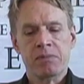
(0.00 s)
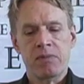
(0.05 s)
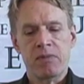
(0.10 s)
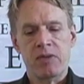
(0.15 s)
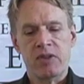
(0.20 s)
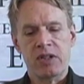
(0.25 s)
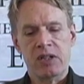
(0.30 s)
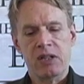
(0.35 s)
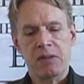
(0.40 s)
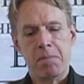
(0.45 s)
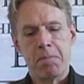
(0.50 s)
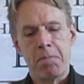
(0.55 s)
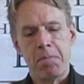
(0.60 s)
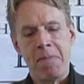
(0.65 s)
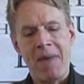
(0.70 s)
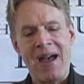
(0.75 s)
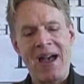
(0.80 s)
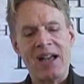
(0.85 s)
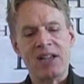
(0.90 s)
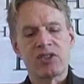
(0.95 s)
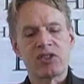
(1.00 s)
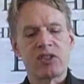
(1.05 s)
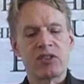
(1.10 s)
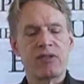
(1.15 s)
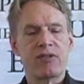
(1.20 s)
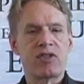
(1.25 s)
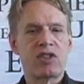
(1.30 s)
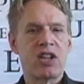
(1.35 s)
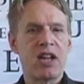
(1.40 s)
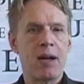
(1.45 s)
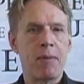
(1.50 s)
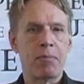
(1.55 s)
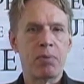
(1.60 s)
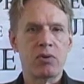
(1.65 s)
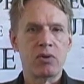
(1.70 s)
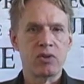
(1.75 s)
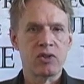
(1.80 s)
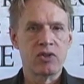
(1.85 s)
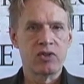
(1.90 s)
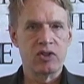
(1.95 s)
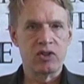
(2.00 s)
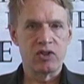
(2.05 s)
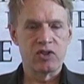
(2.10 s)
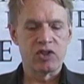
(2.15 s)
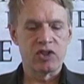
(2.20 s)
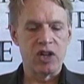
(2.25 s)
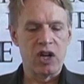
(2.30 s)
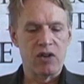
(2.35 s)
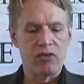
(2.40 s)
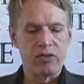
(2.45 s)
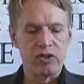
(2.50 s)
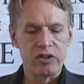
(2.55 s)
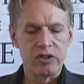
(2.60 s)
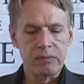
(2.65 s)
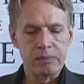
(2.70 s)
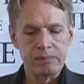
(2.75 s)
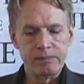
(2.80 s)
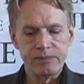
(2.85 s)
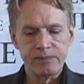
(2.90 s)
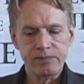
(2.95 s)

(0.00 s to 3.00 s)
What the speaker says: the massive temples discovered